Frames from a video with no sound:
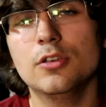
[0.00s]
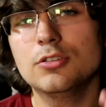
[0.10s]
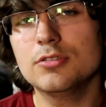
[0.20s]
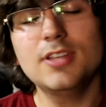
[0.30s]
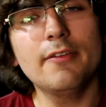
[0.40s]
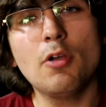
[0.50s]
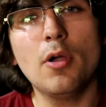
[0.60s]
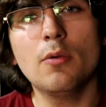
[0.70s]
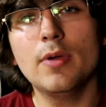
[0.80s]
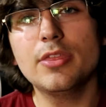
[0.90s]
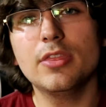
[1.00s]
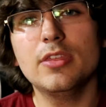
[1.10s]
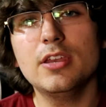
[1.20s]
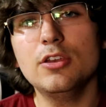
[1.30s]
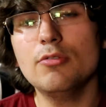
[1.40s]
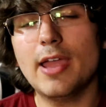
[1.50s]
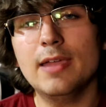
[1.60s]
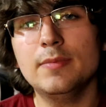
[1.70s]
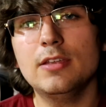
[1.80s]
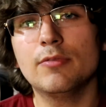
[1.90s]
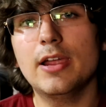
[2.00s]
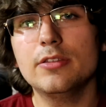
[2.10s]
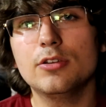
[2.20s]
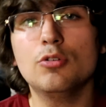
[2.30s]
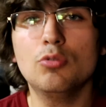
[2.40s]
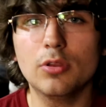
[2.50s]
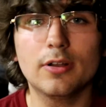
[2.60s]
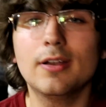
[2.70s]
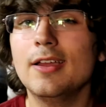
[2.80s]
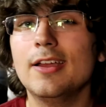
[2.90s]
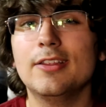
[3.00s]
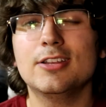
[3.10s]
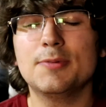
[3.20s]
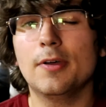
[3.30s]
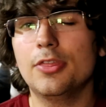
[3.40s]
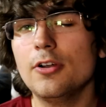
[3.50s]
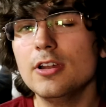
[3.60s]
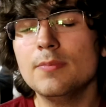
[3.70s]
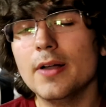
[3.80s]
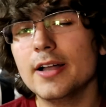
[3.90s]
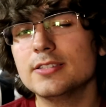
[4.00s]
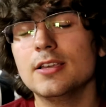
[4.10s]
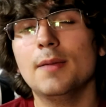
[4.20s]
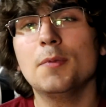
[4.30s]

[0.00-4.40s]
So instead of going with the new AMD Wraith cooler, that's about 30 bucks, I'm